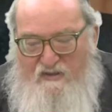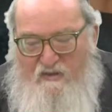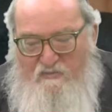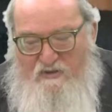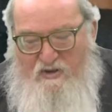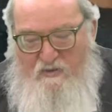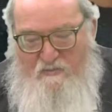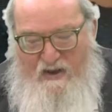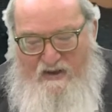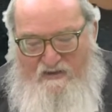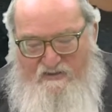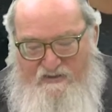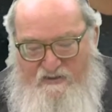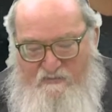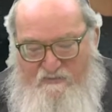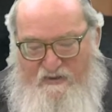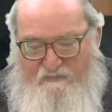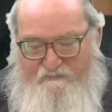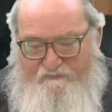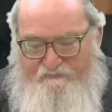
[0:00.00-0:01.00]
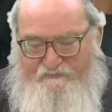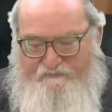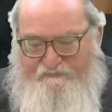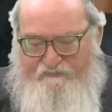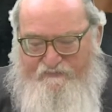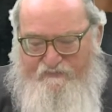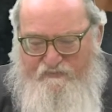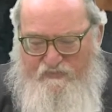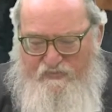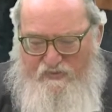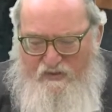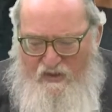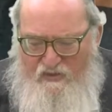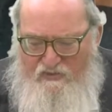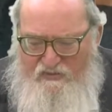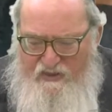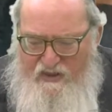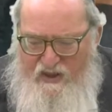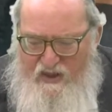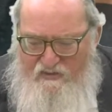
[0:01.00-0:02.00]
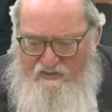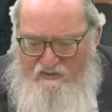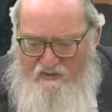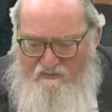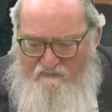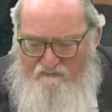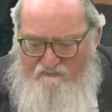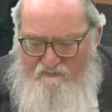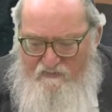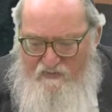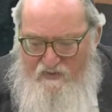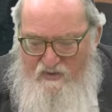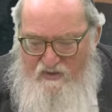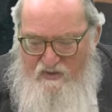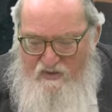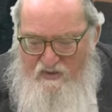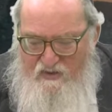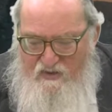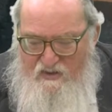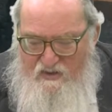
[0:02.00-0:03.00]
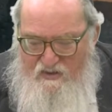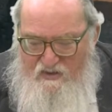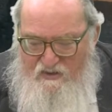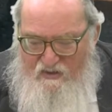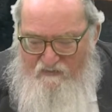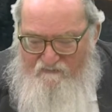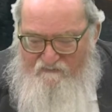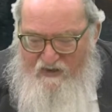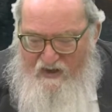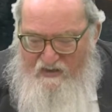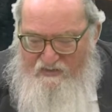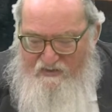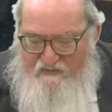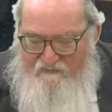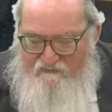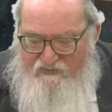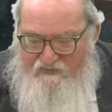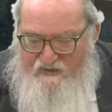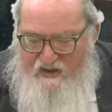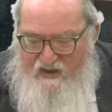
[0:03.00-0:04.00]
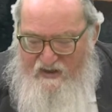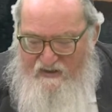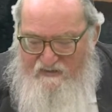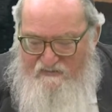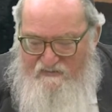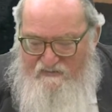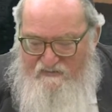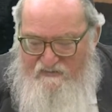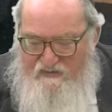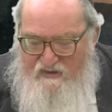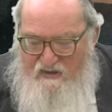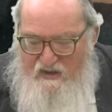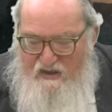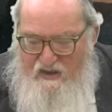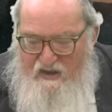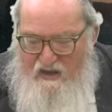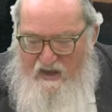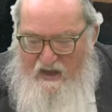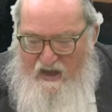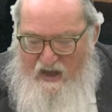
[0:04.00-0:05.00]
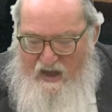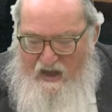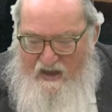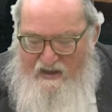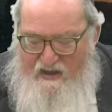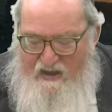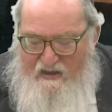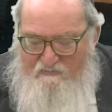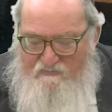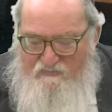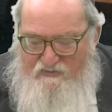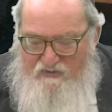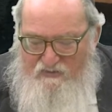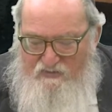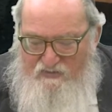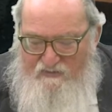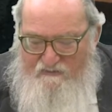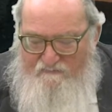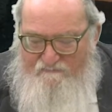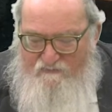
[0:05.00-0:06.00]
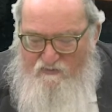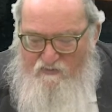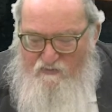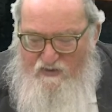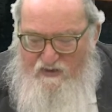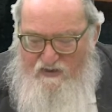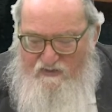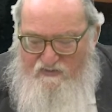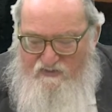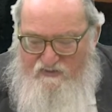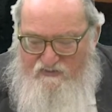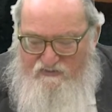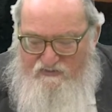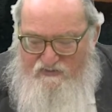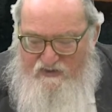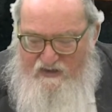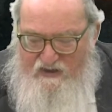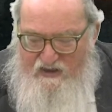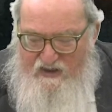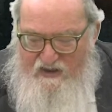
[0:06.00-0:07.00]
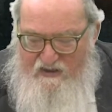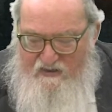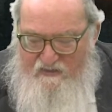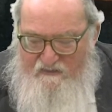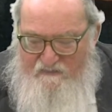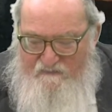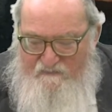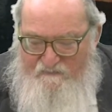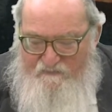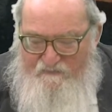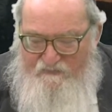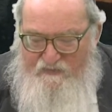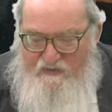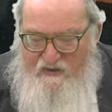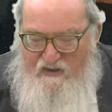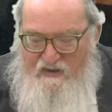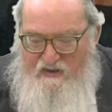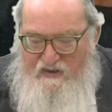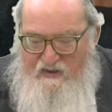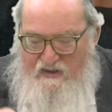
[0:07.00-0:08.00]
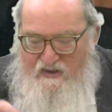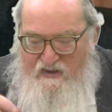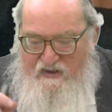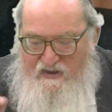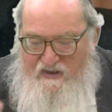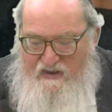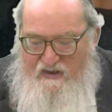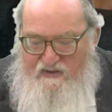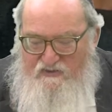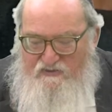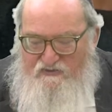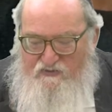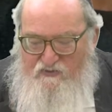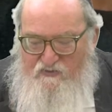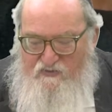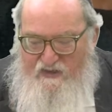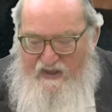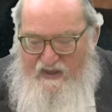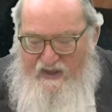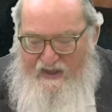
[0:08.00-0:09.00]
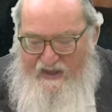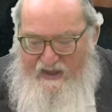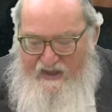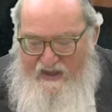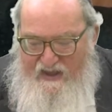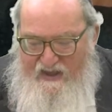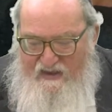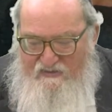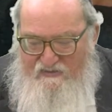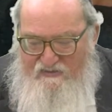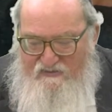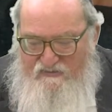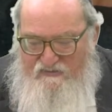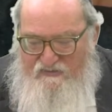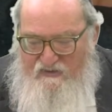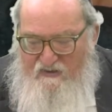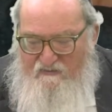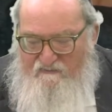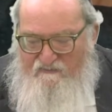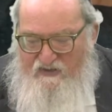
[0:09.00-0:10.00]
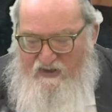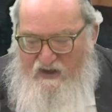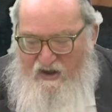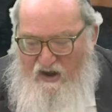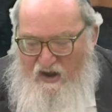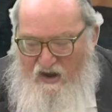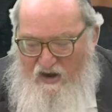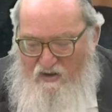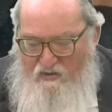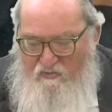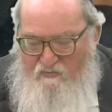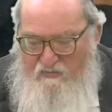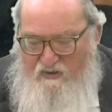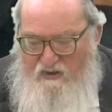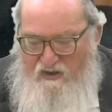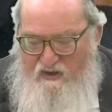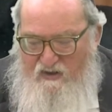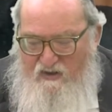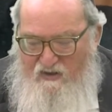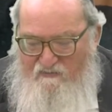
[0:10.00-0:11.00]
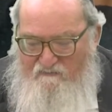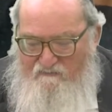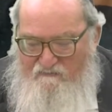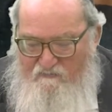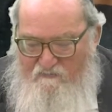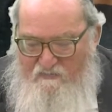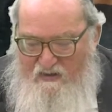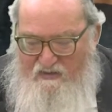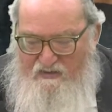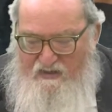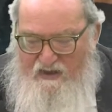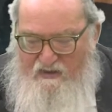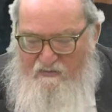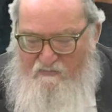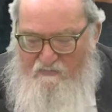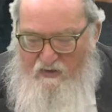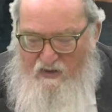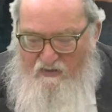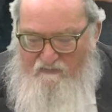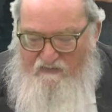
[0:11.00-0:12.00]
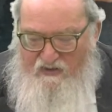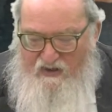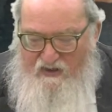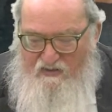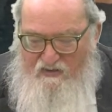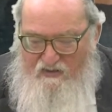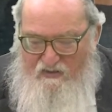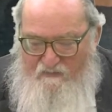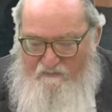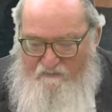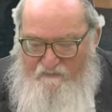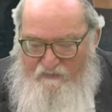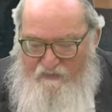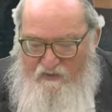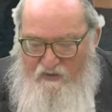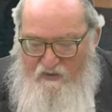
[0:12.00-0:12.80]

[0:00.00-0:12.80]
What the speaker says: let me go back a little bit. The end of Chaf Aleph says, I am delivering the city into the hands of the army of Melech Bavel,